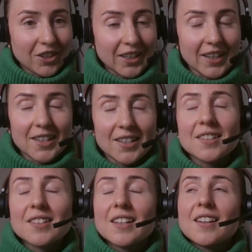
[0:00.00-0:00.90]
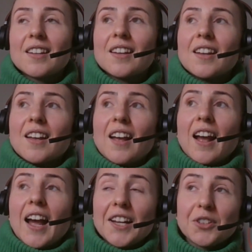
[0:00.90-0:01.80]
I guess.
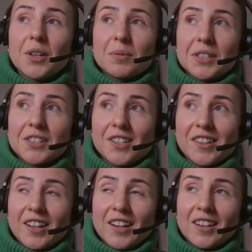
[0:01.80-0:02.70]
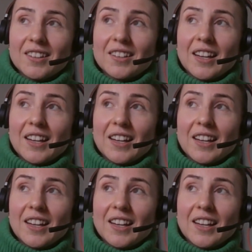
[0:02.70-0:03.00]
I knew I wanted to do that.